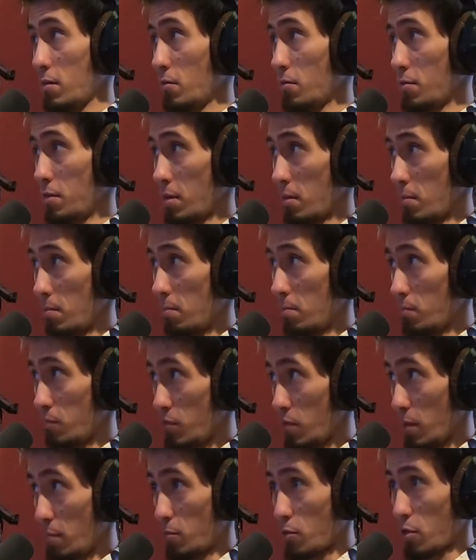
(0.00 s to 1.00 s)
Some
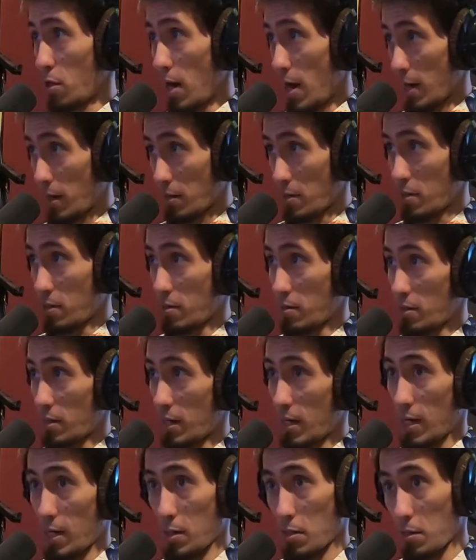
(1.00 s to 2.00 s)
tracks in
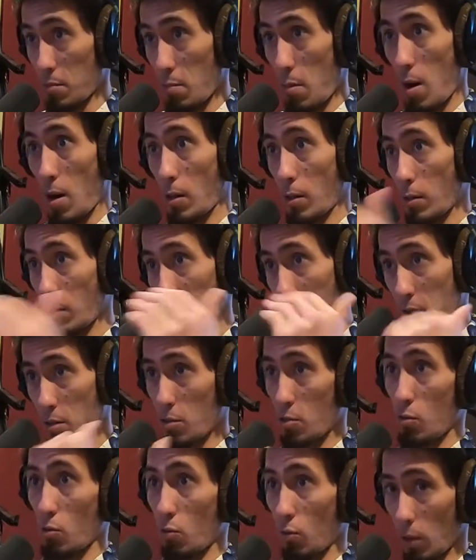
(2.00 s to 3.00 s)
today's modern
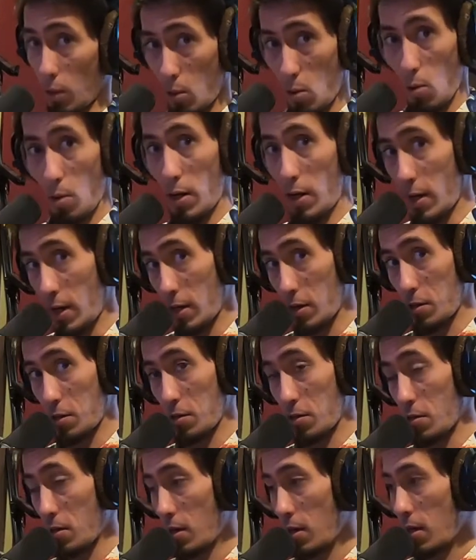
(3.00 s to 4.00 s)
digital recording
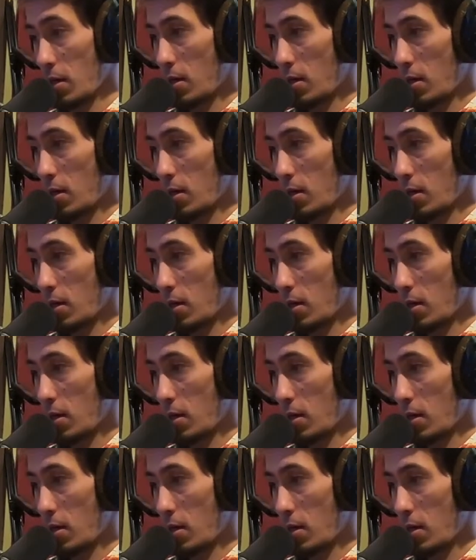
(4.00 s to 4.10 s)
ages,